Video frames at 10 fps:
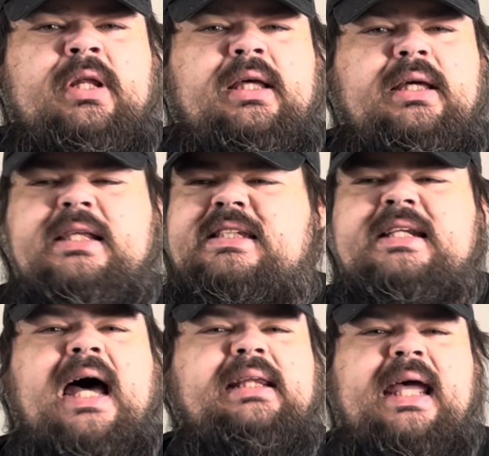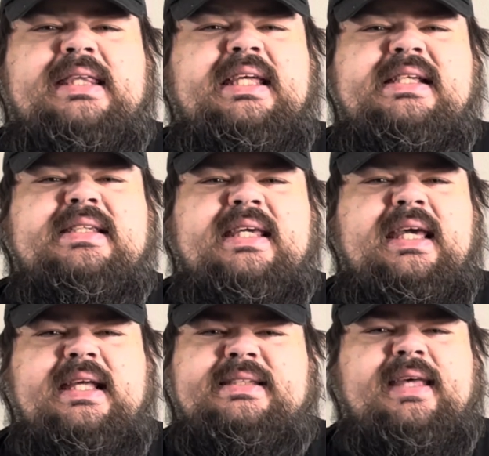It's not like these
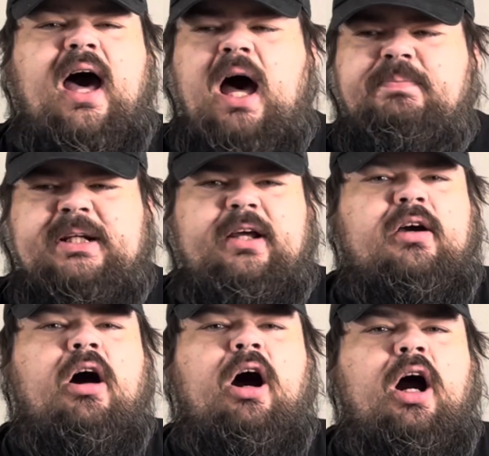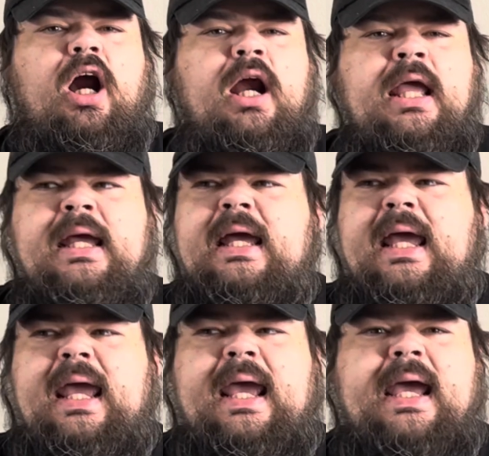kids hopped in a car
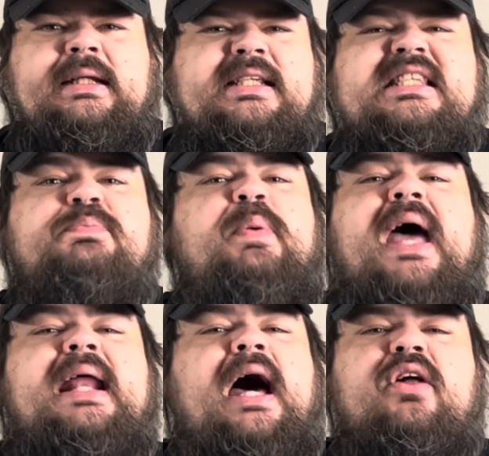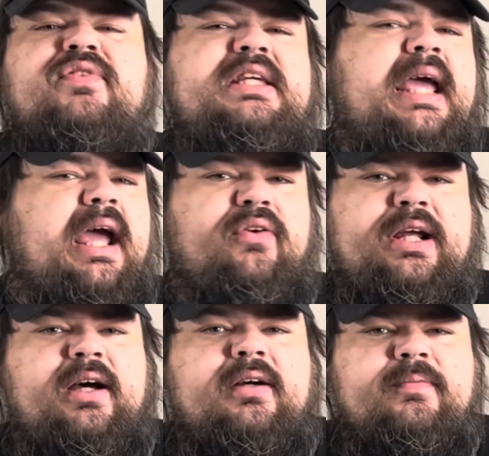and sped out of the area.